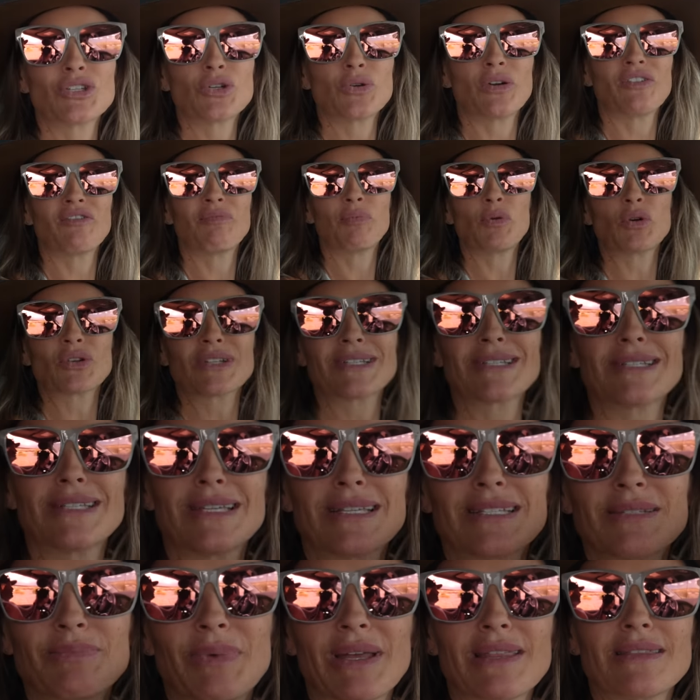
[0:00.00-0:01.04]
to have booked
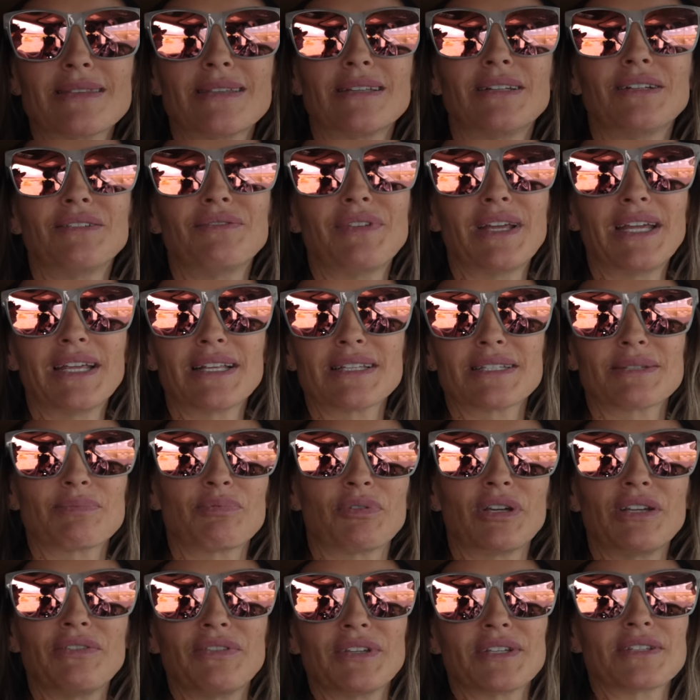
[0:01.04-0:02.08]
6 months in advance
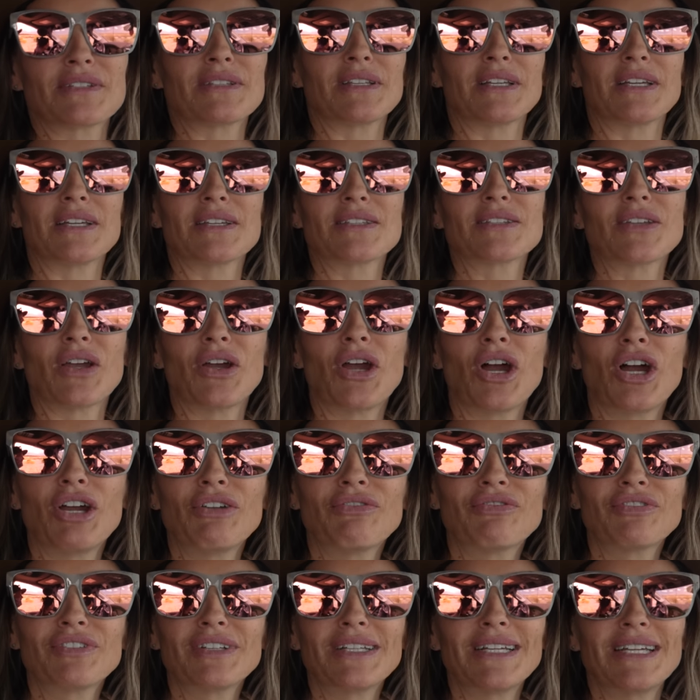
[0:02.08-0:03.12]
previously. So
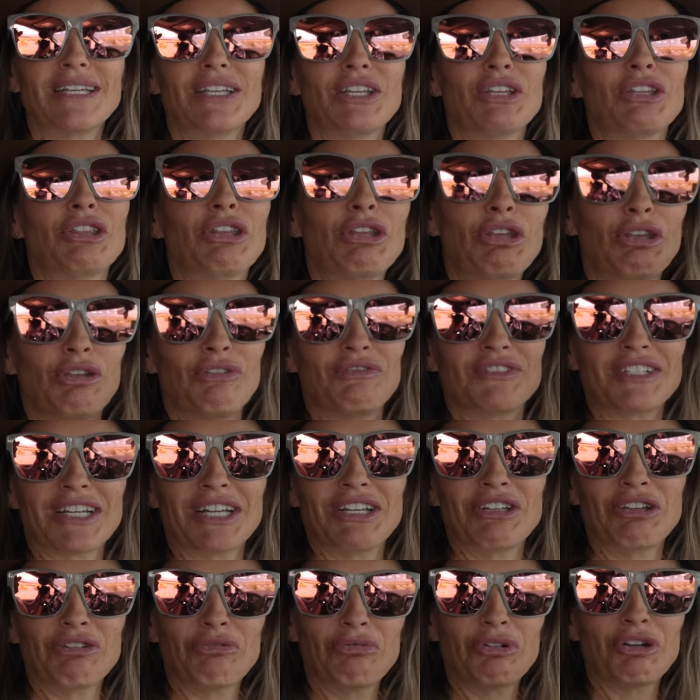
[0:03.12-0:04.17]
hopefully that you've
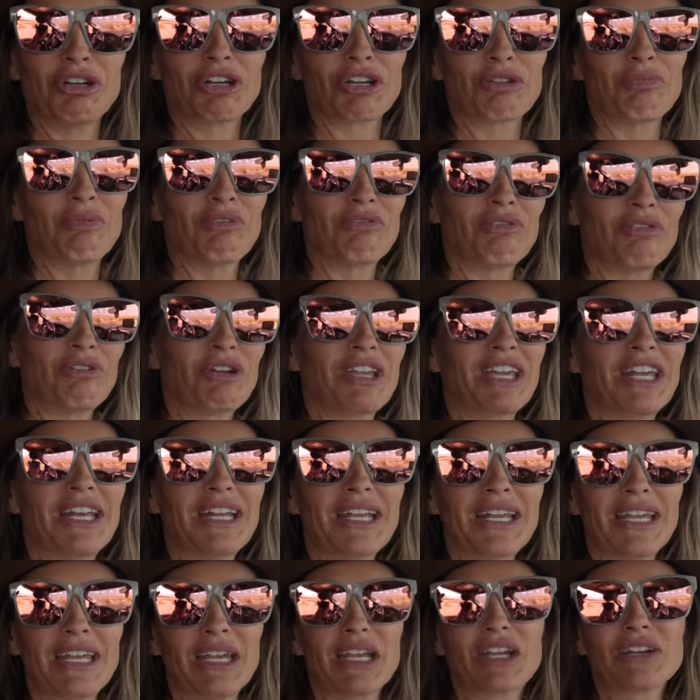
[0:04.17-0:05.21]
done your work before
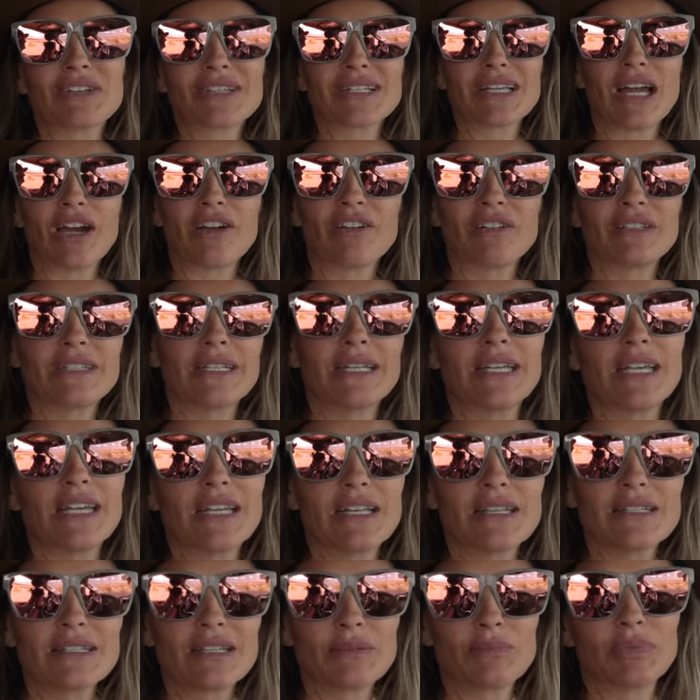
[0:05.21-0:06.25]
getting here, because currently
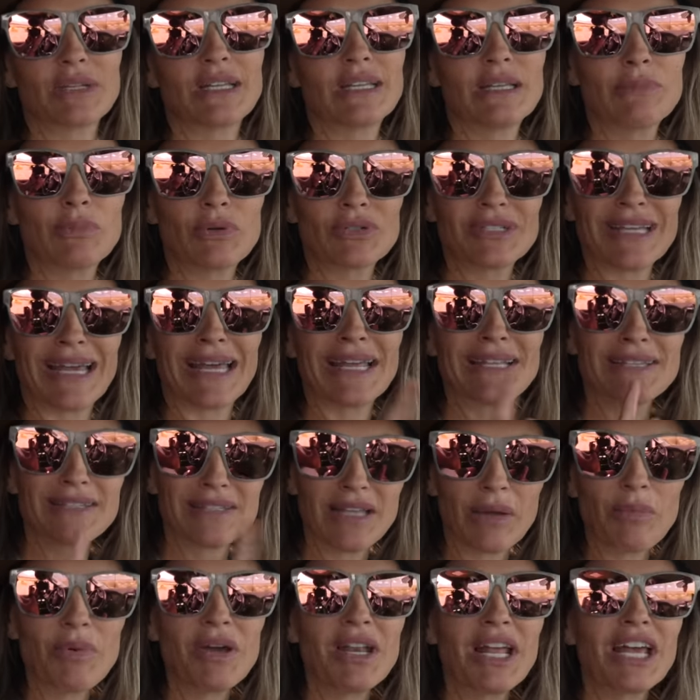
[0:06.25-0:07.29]
it is completely booked out. And
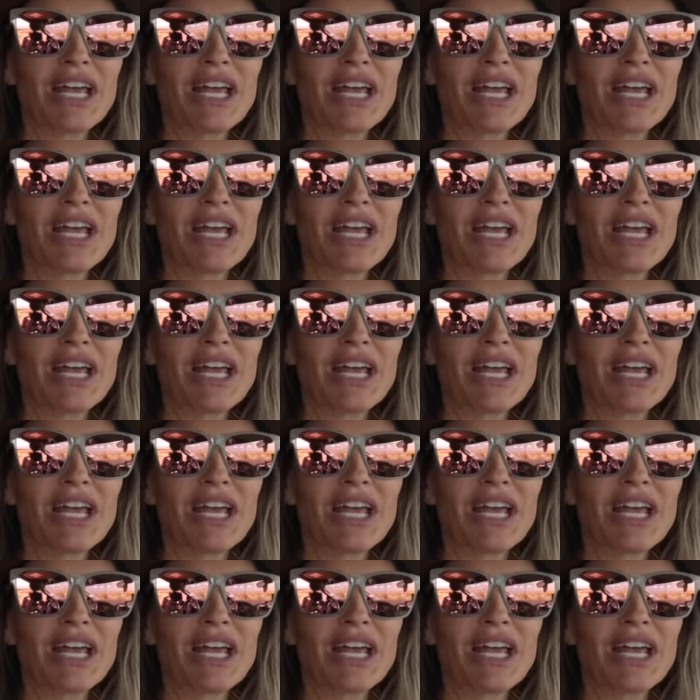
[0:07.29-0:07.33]
someone